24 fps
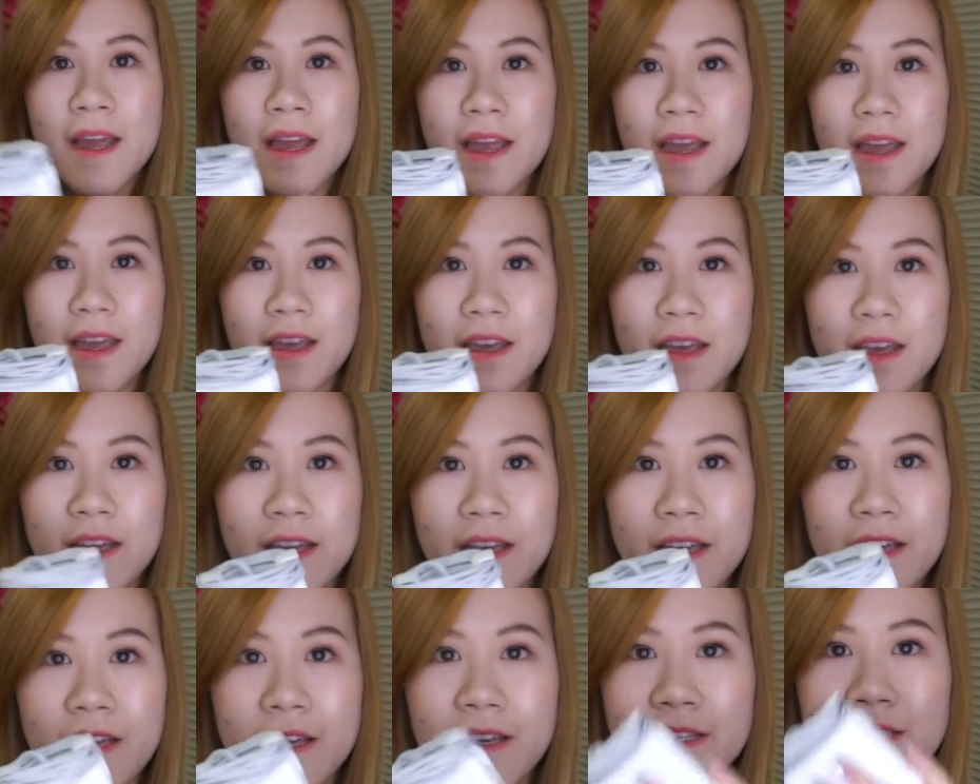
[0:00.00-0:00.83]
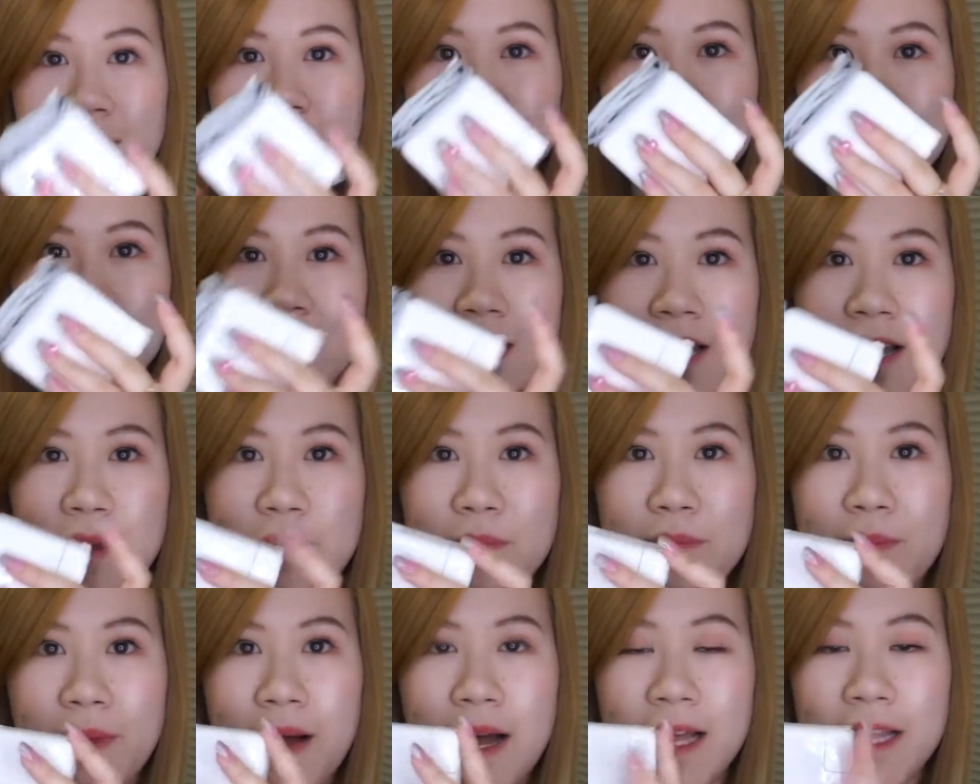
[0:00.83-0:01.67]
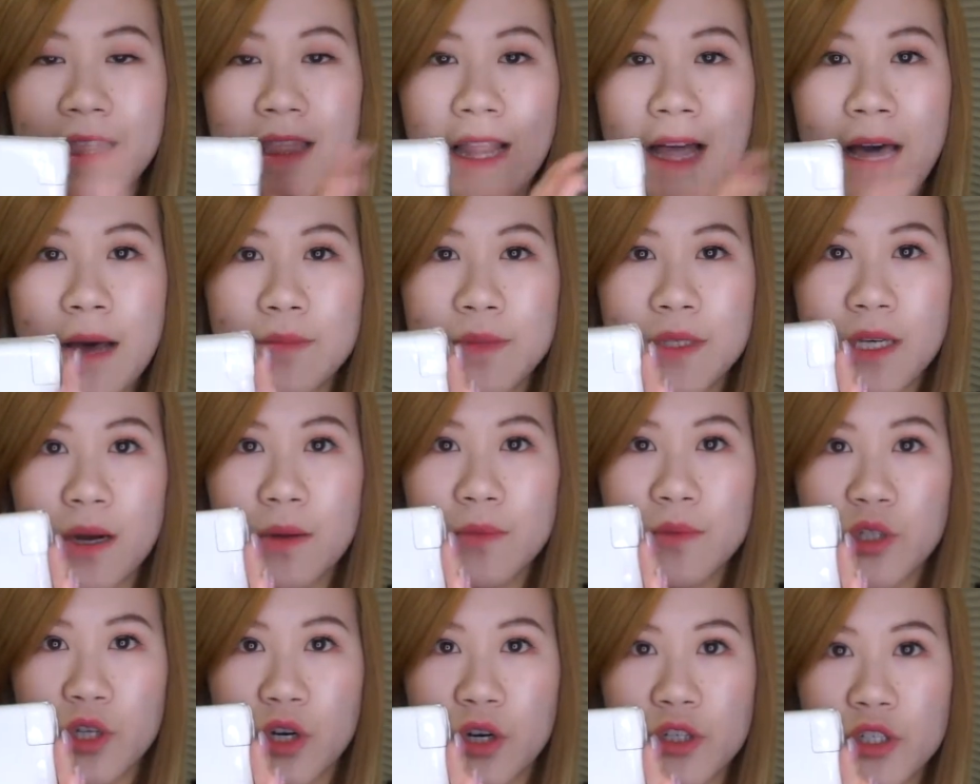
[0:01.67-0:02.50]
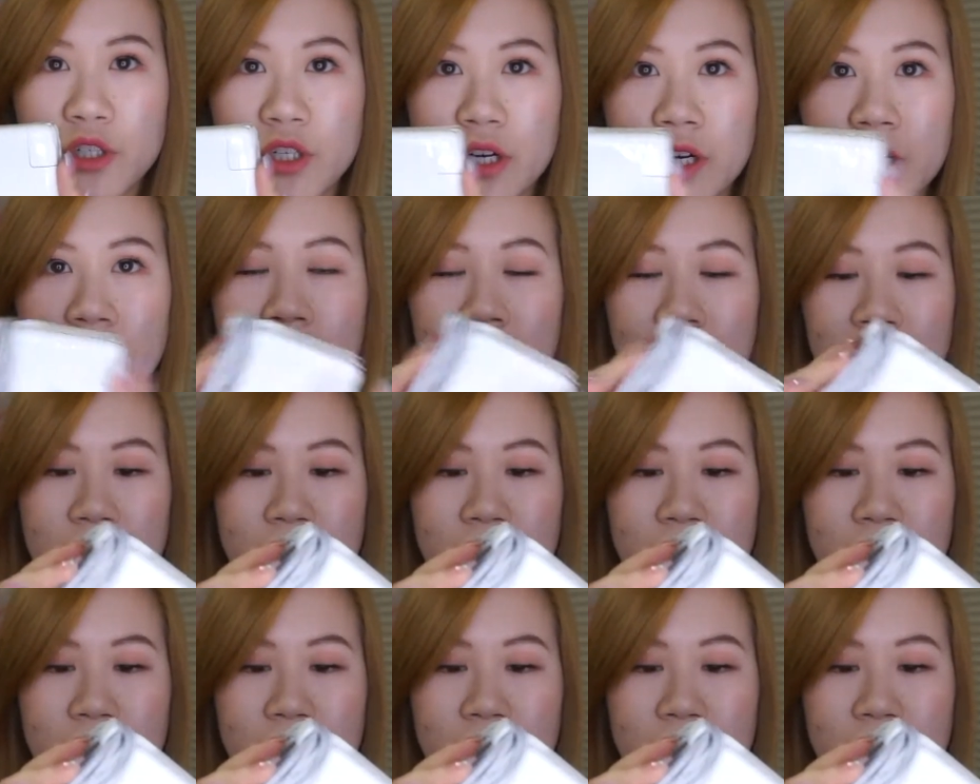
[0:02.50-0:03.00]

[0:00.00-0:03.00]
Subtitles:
is my laptop charger.